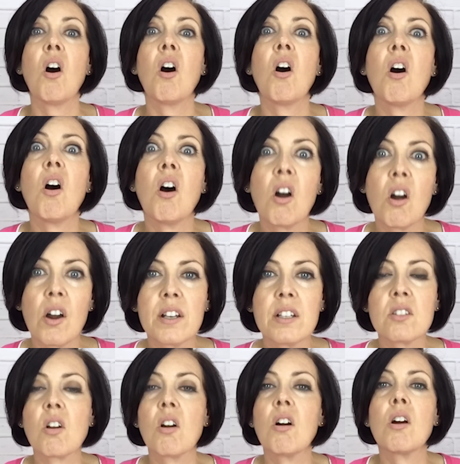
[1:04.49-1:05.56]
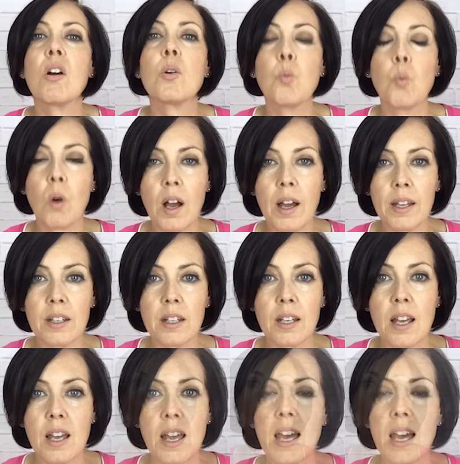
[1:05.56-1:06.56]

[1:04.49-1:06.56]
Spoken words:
hard. It's hard won.